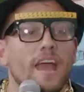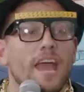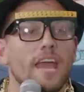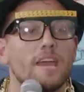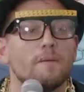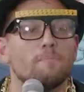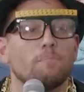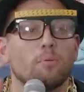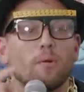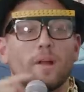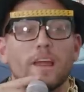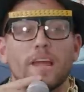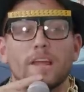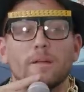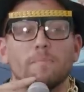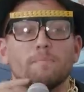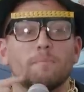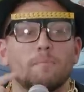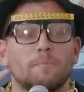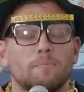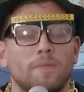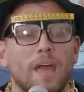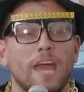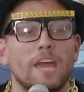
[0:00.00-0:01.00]
They
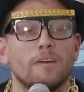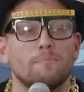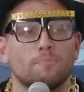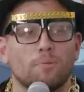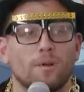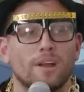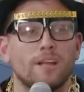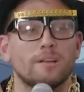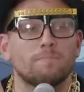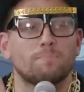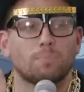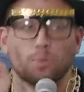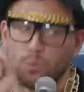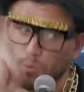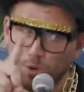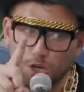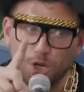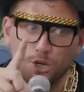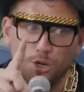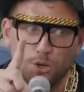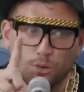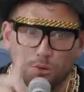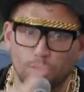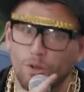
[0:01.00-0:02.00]
bring they bring
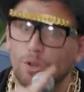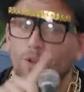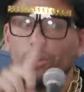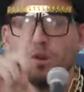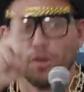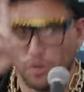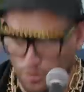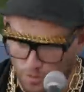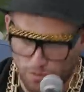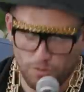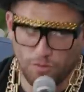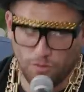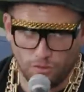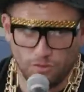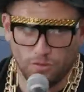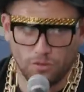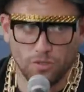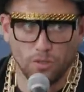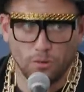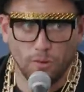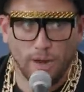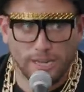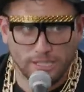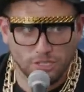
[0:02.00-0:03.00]
Peru
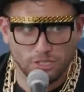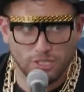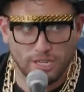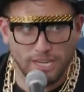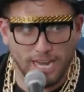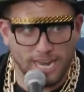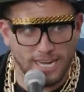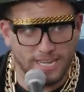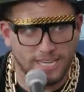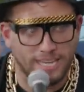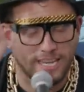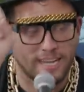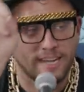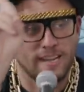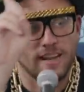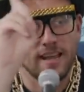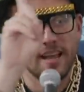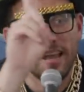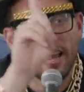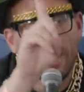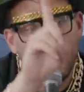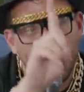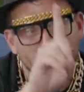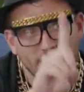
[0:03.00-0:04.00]
to Greenwich, Connecticut.
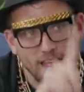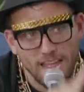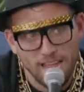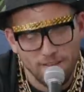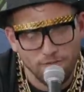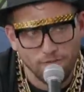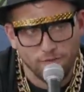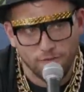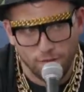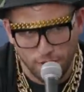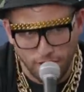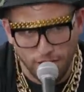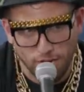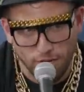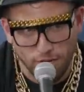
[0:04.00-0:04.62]
Peru. For